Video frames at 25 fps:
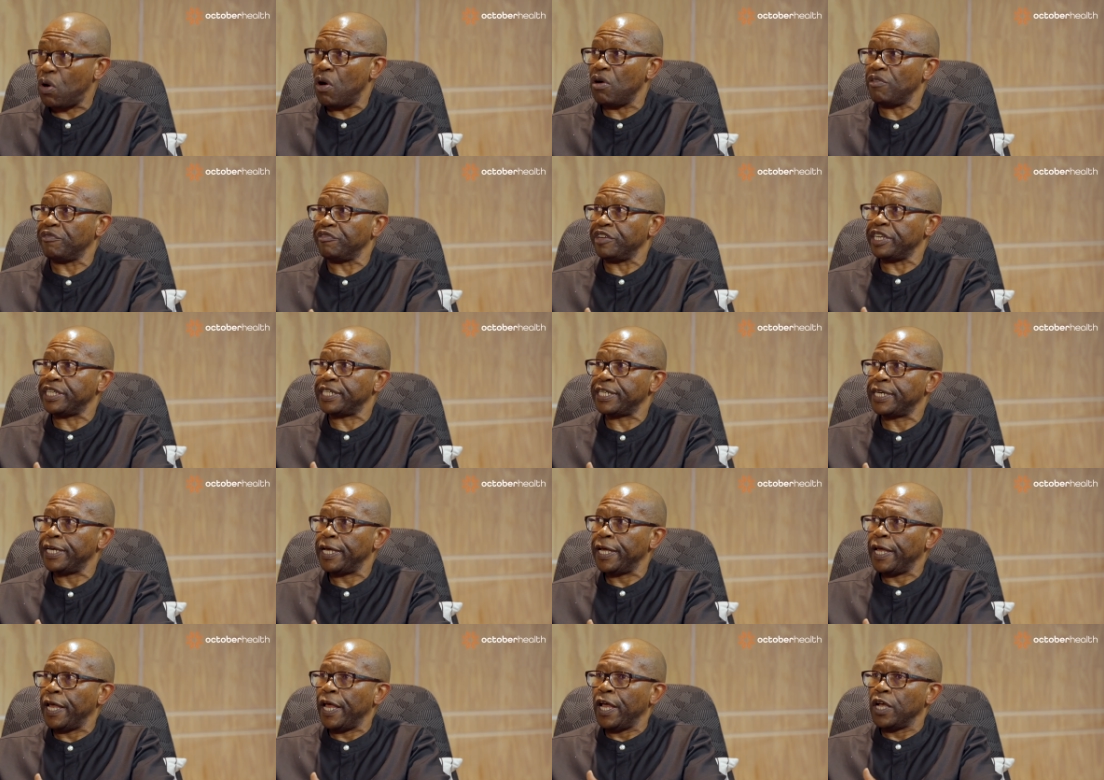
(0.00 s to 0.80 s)
COVID.
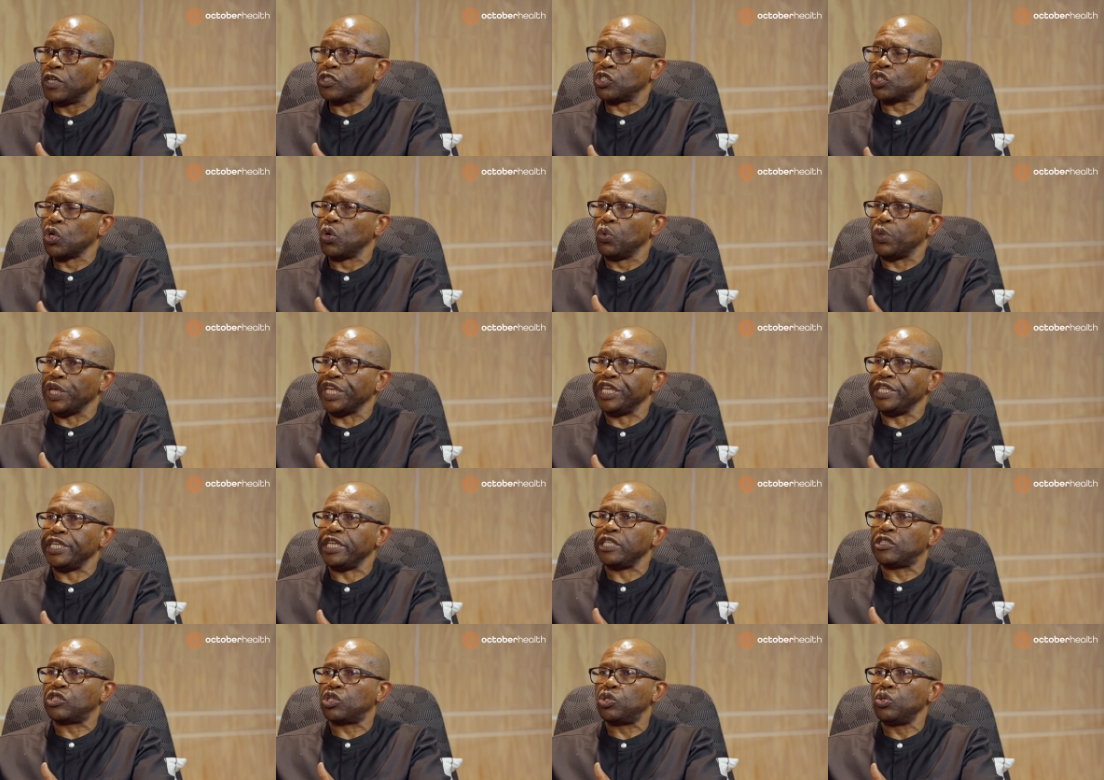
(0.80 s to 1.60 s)
So we
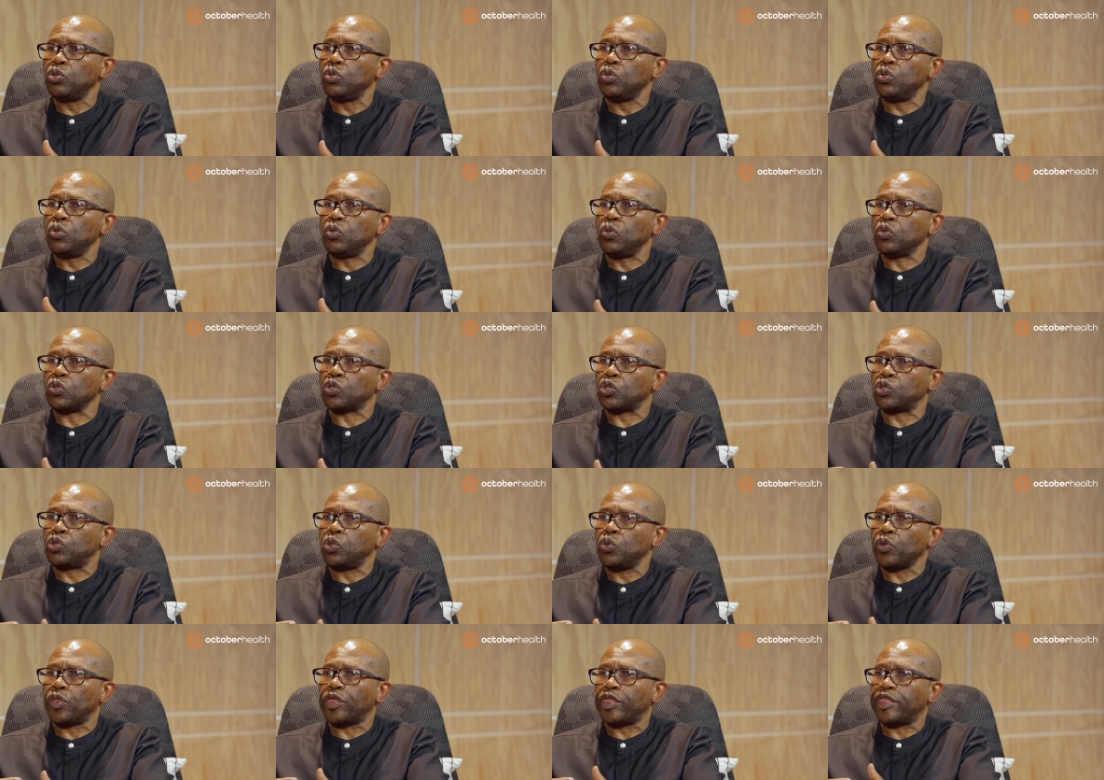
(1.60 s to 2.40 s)
need to
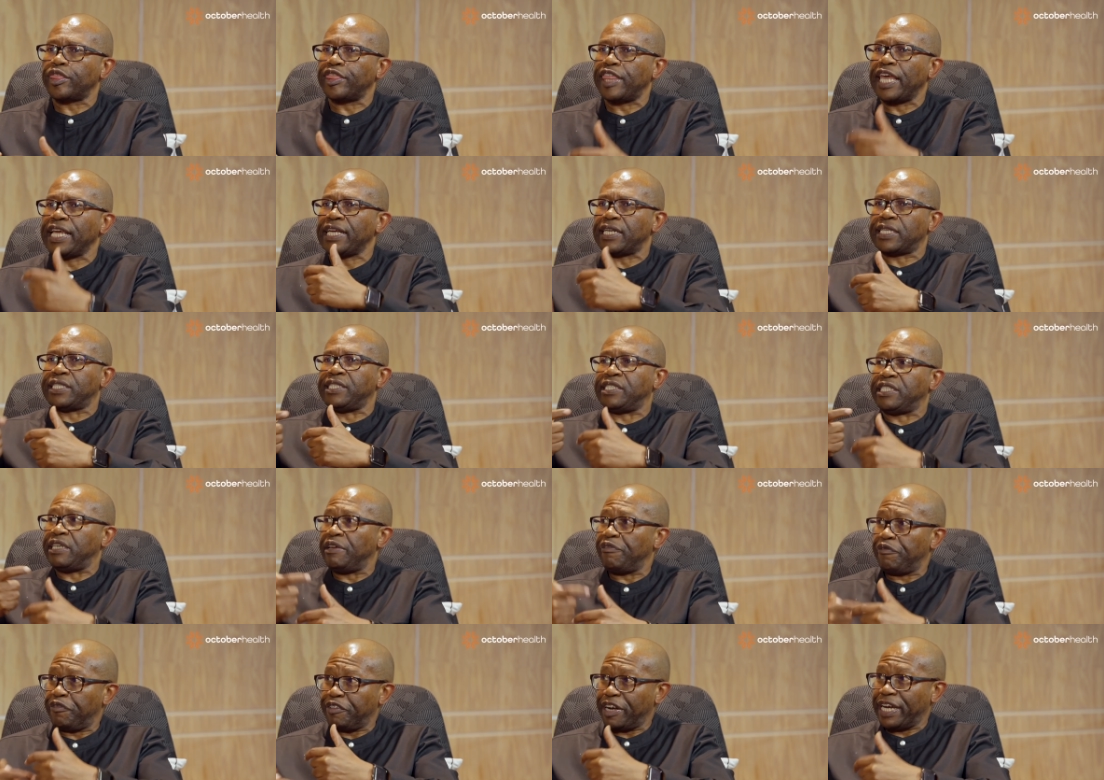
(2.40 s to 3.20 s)
think
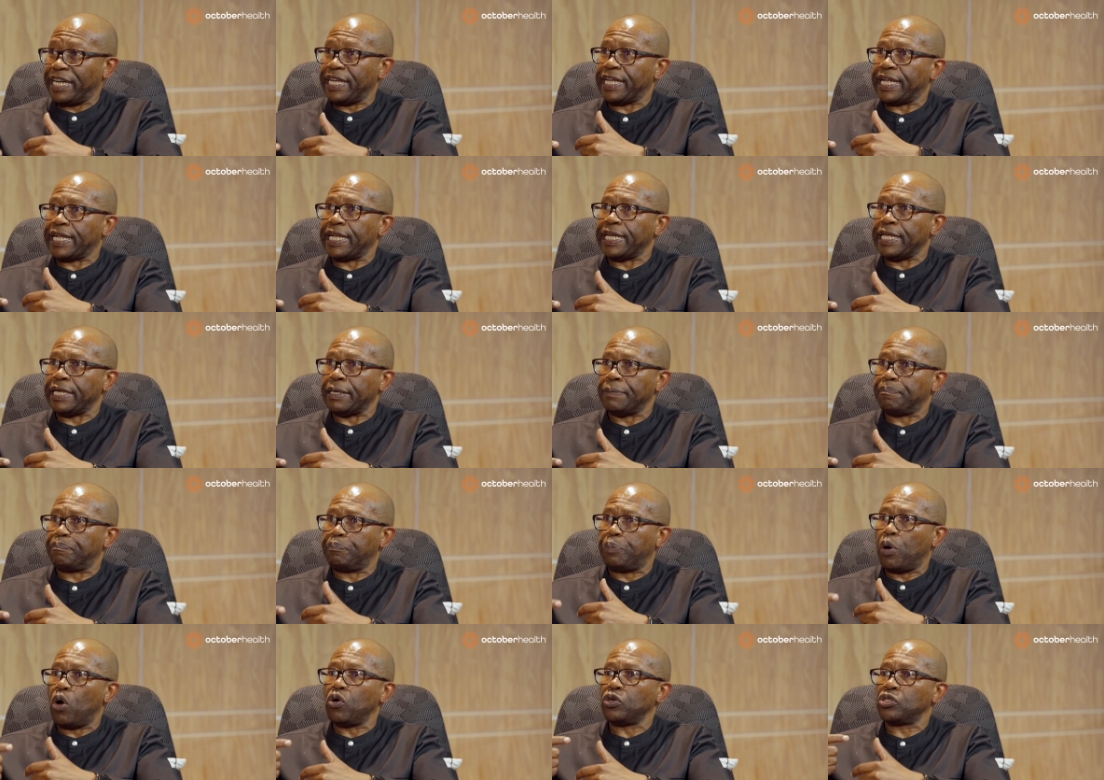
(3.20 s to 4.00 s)
differently
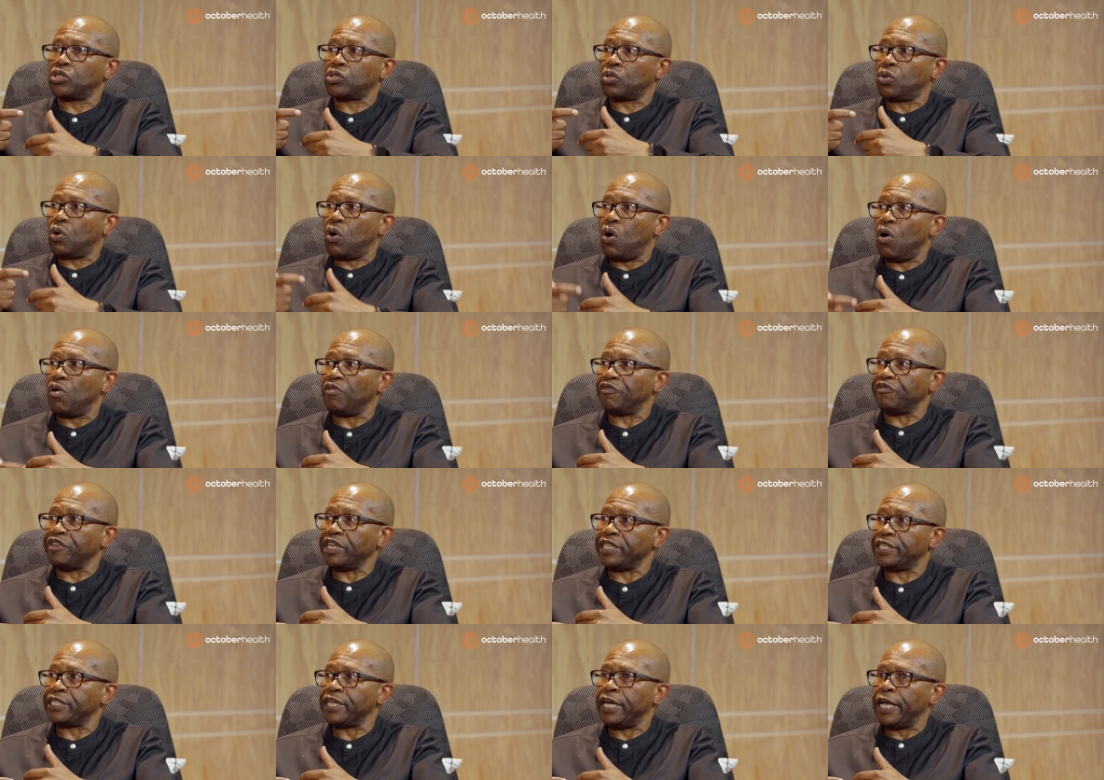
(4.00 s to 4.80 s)

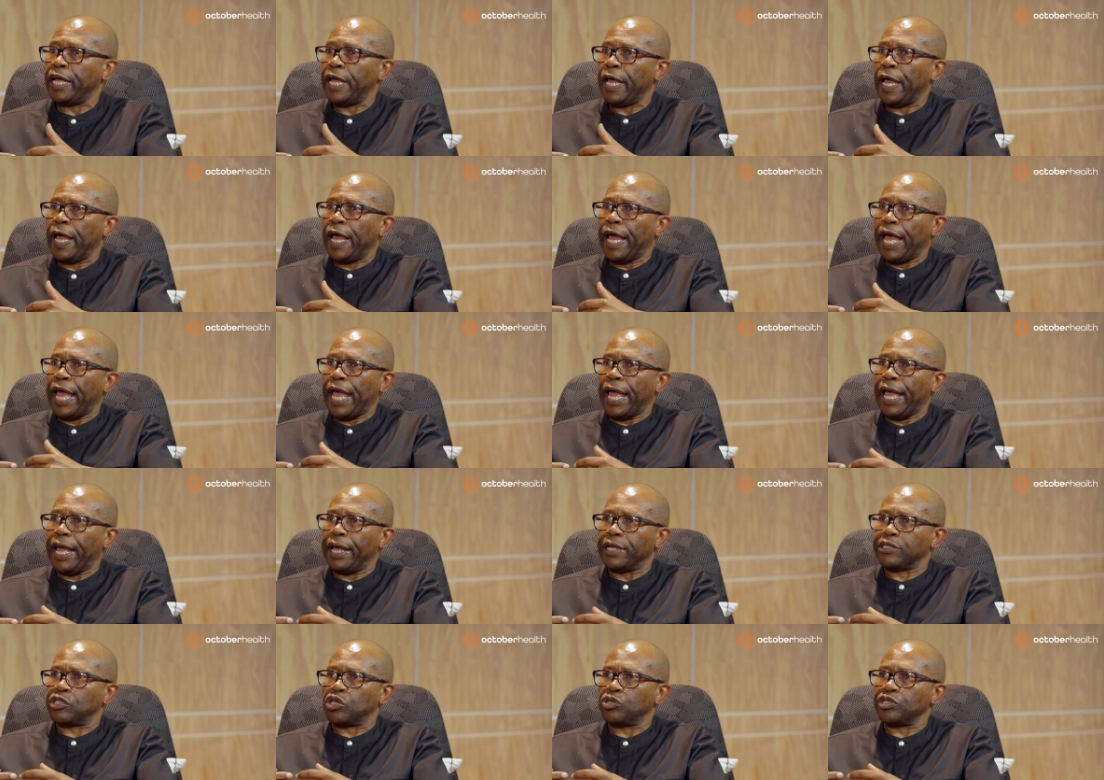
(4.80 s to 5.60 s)
post-COVID
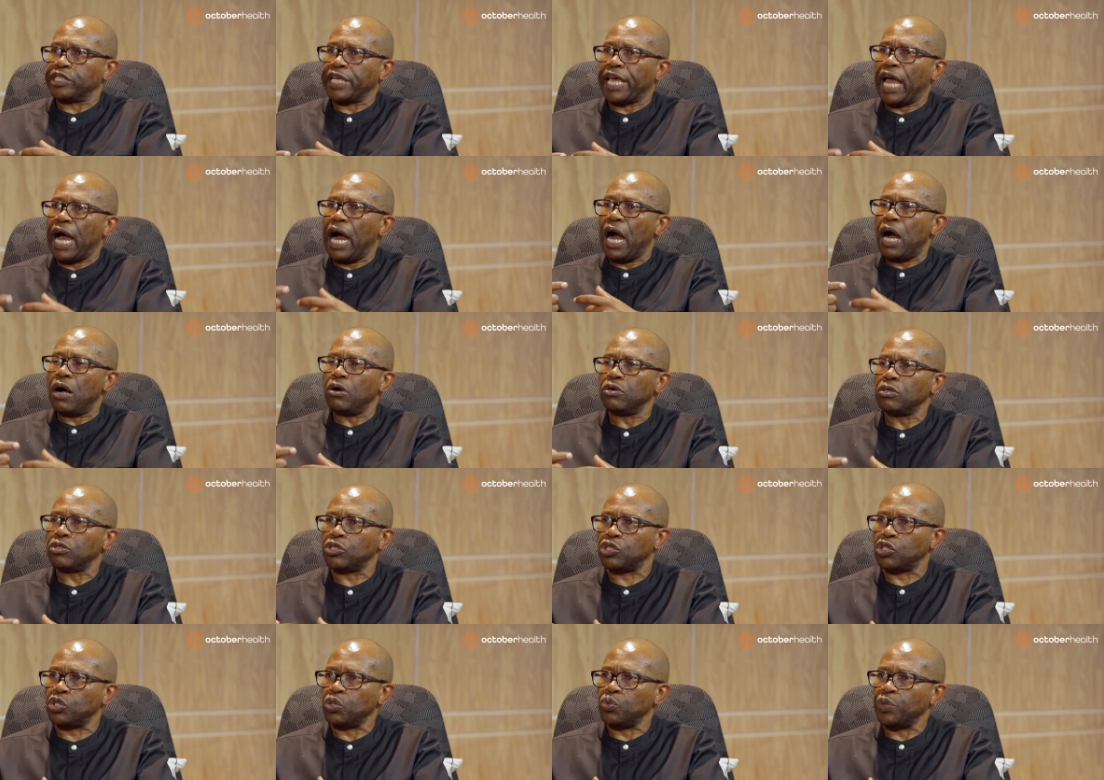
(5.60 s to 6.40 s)
to say, how
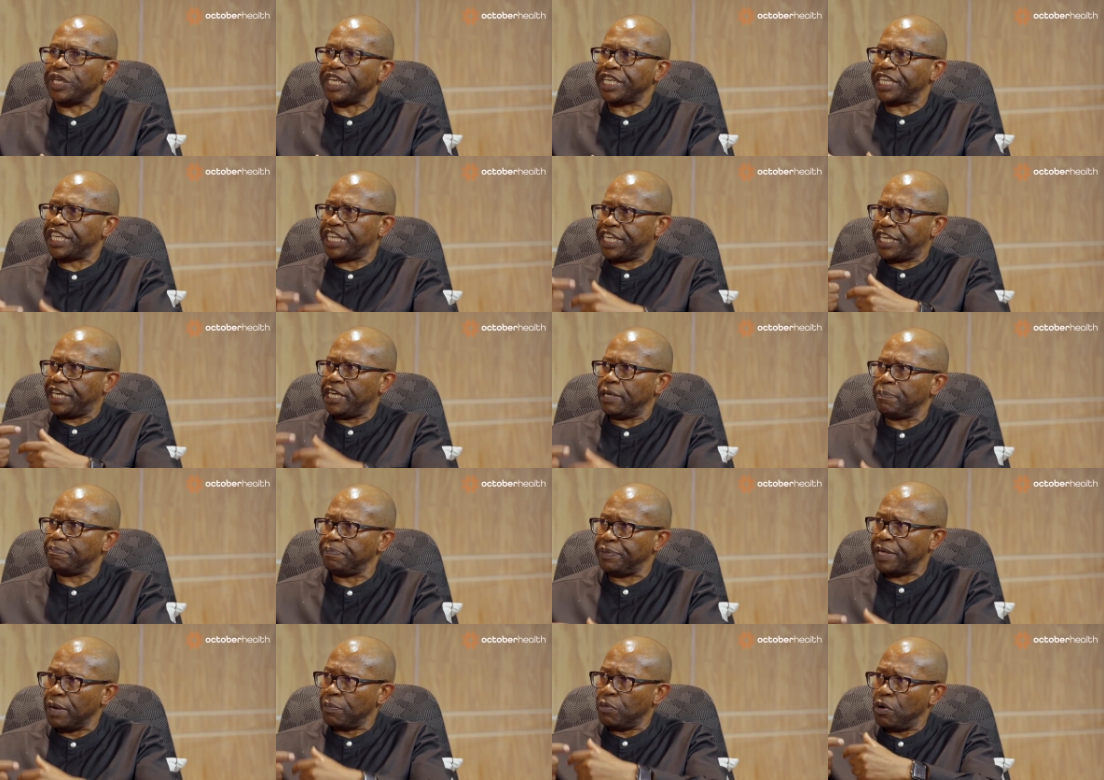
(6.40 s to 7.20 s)
do we
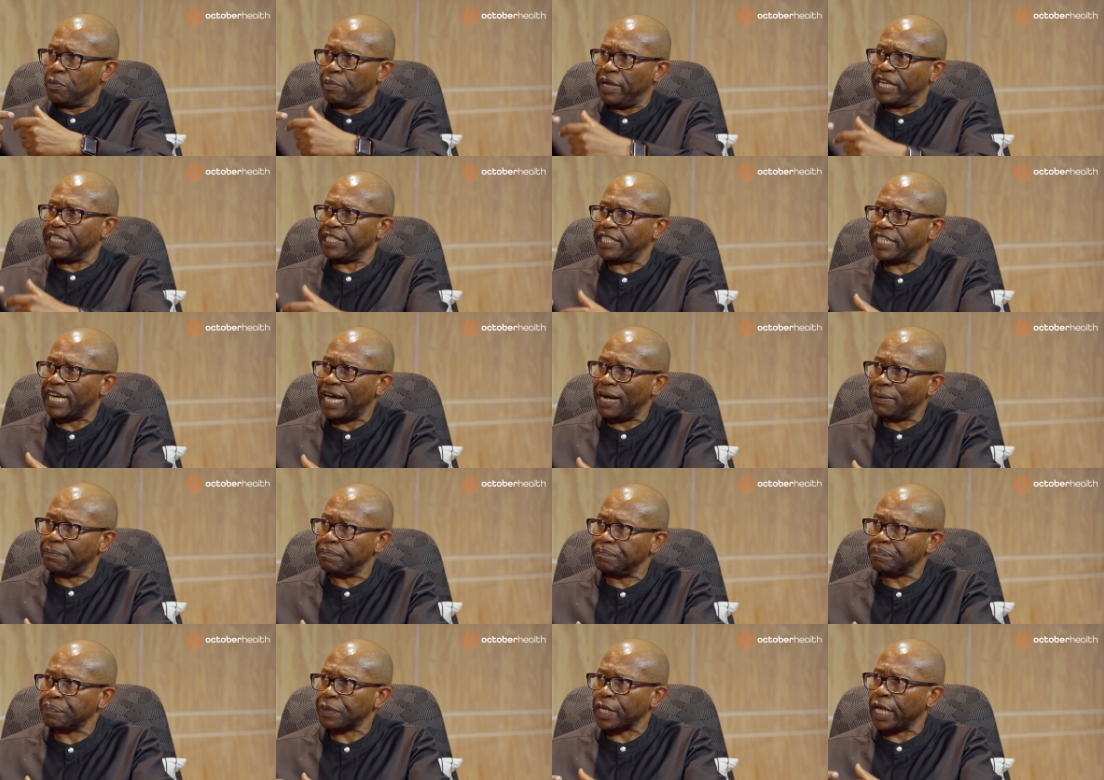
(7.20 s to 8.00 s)
keep the
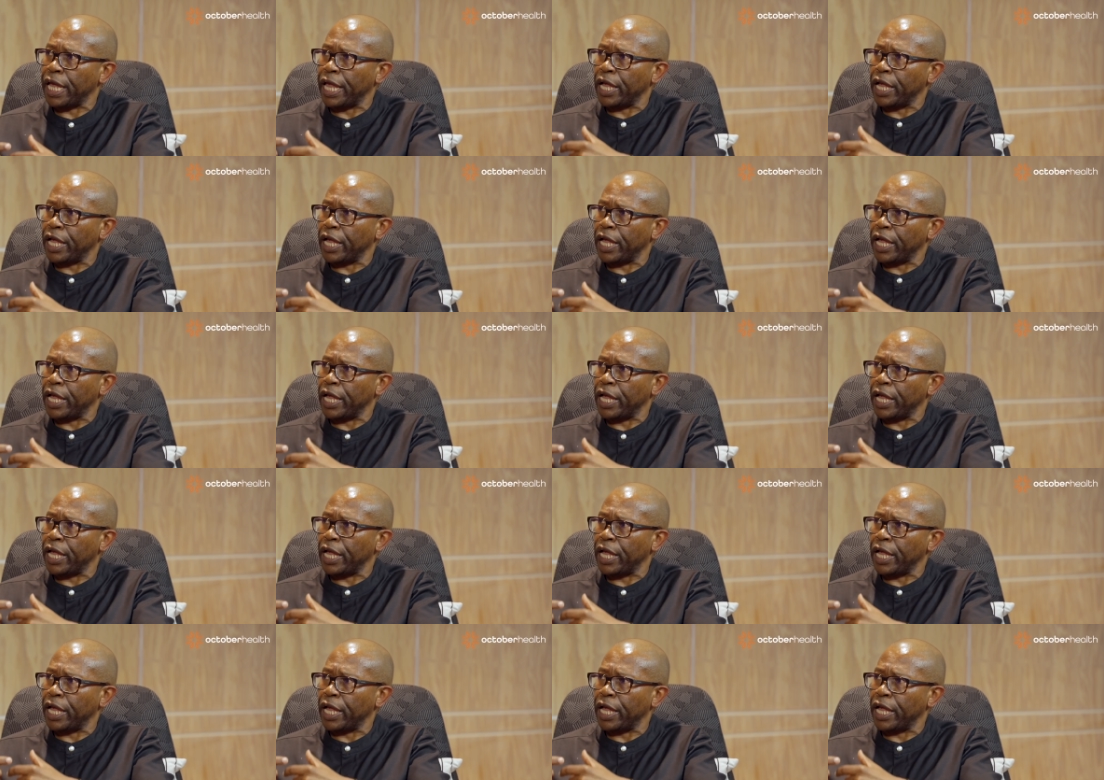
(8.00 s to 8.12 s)
momentum